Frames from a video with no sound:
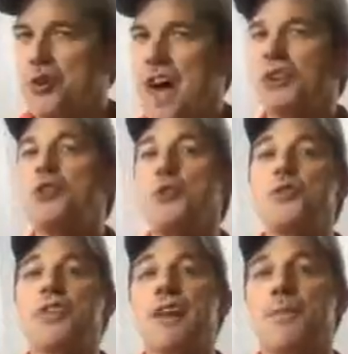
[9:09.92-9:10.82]
not
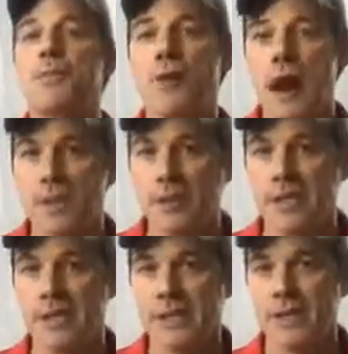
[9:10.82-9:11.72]
using them
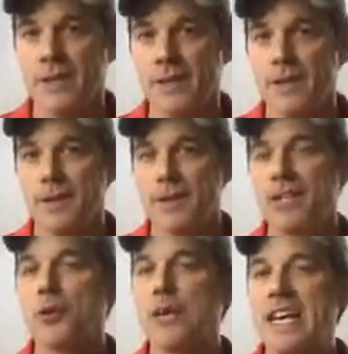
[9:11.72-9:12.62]
properly.
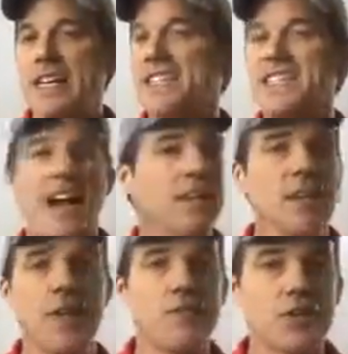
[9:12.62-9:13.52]
Okay, so again, it's not
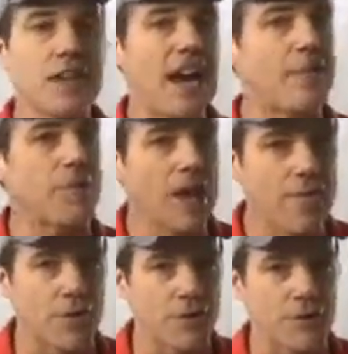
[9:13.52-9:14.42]
enough just to have
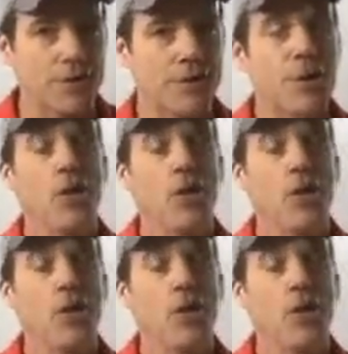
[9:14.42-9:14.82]
levers.